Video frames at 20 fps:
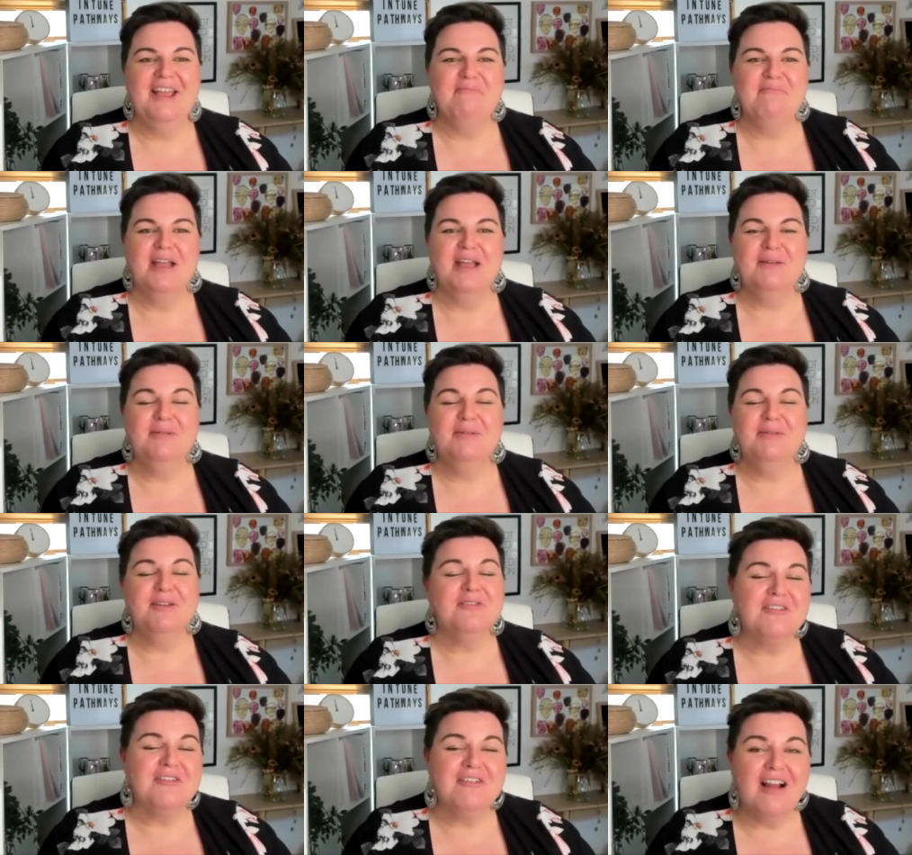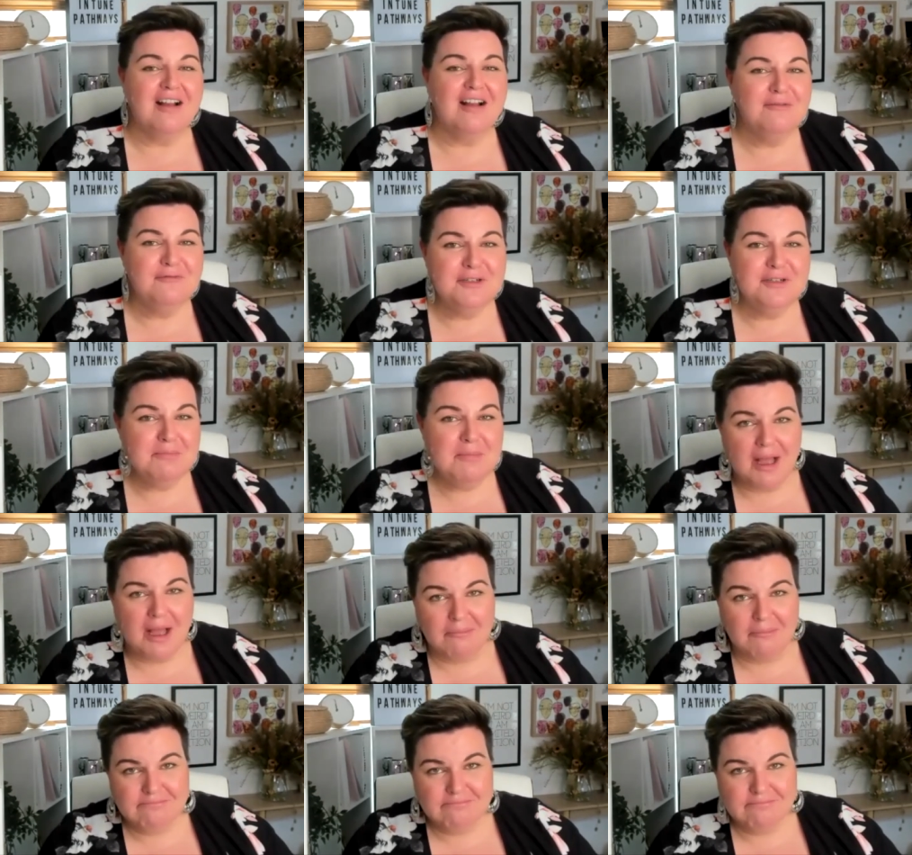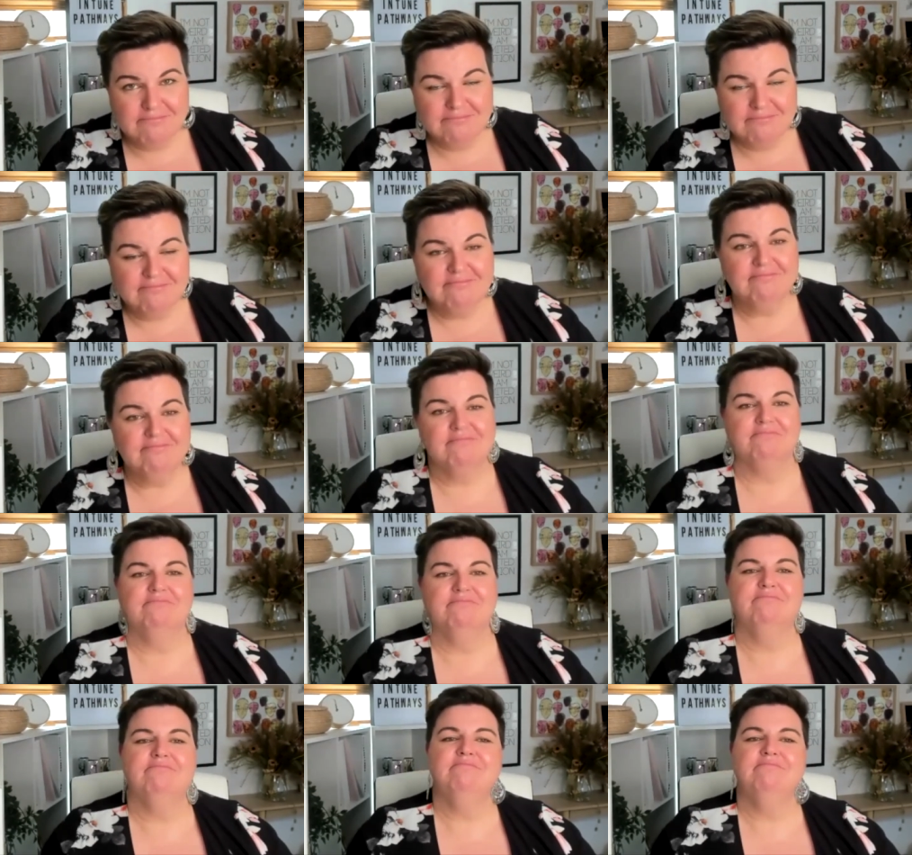Maybe you're a crafty mum.
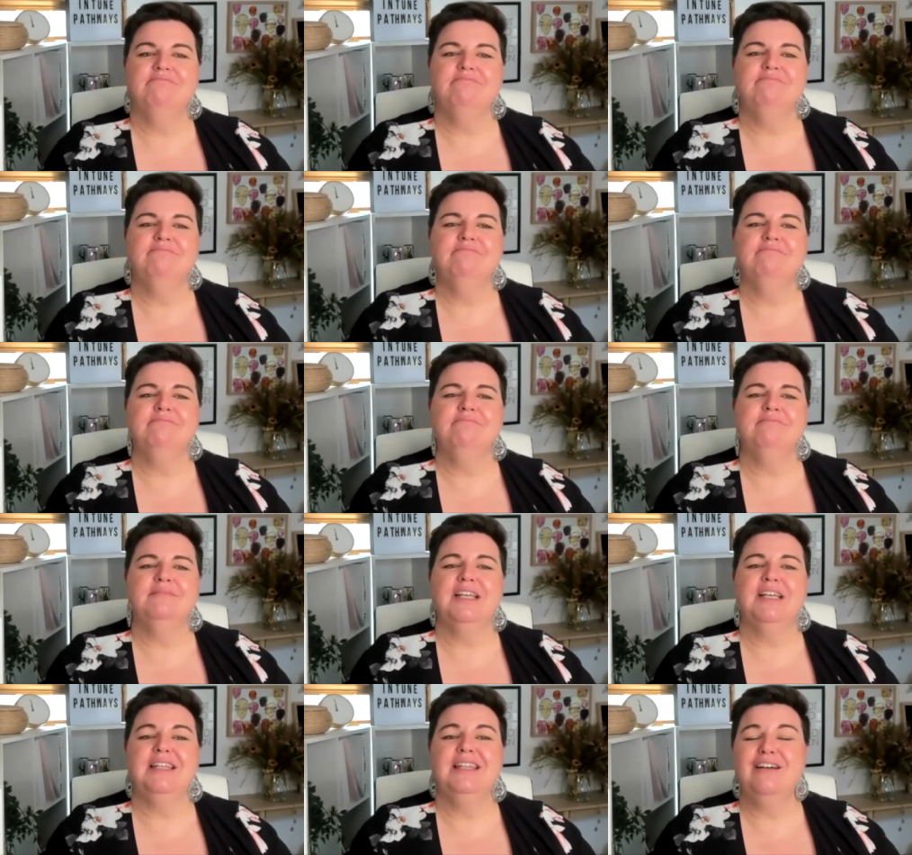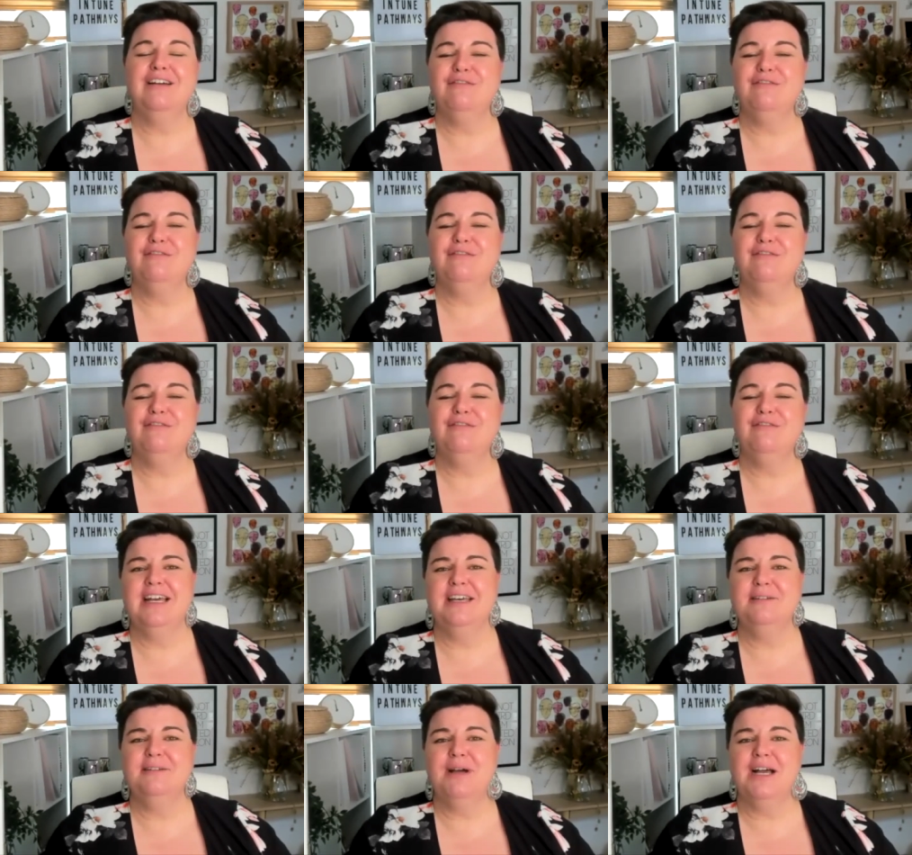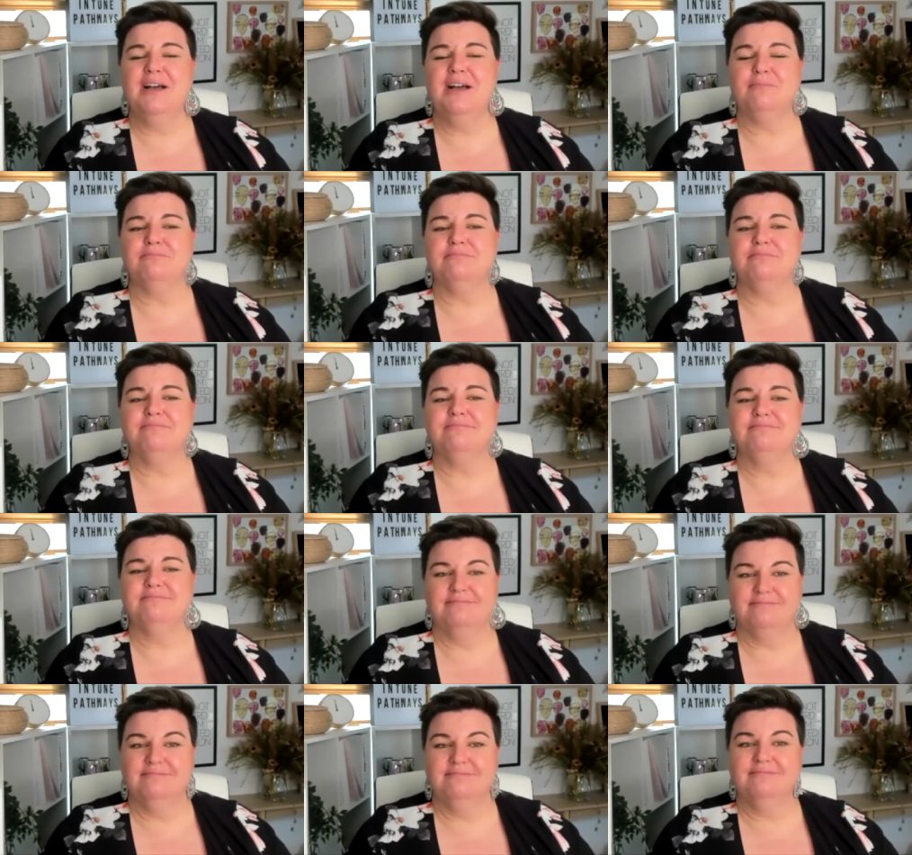I hmm, a laugh out loud mum.
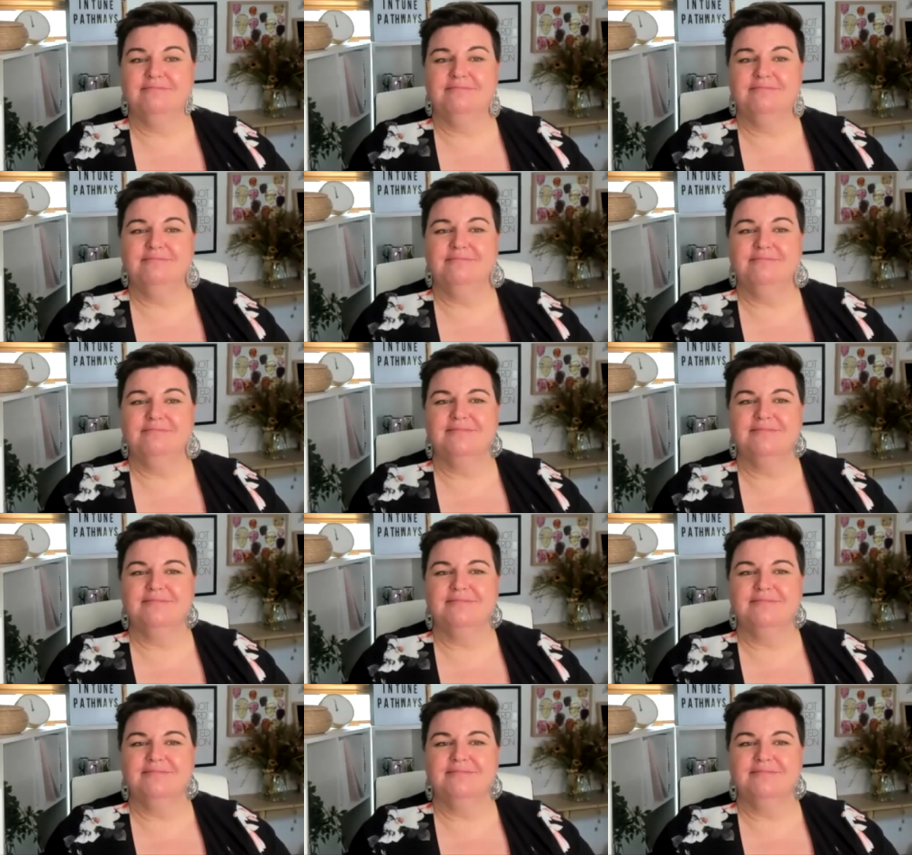Mm-hmm.